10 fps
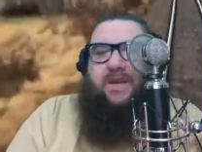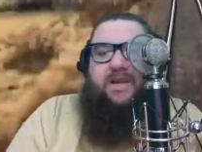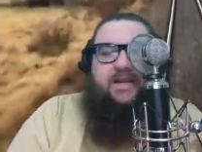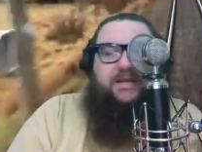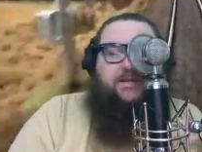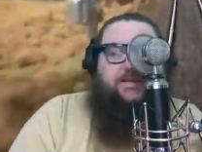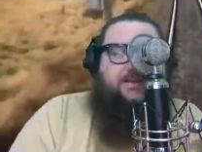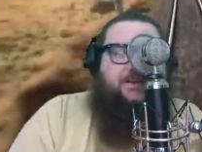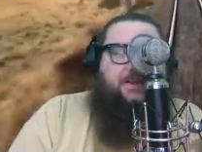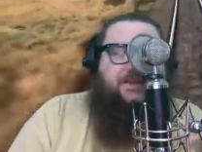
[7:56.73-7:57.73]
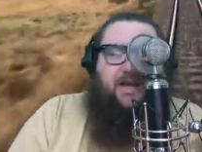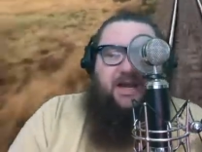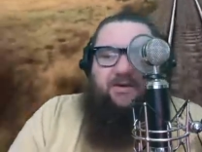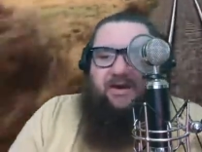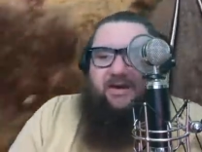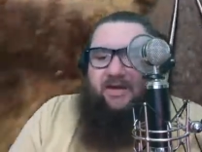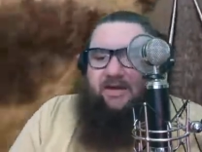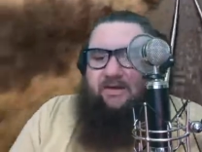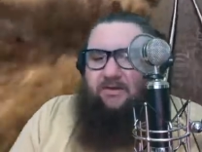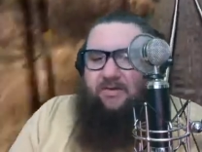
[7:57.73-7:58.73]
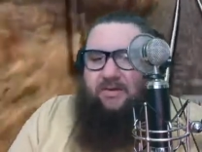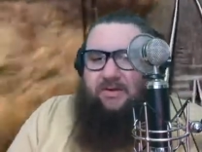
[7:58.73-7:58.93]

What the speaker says: is hot right now,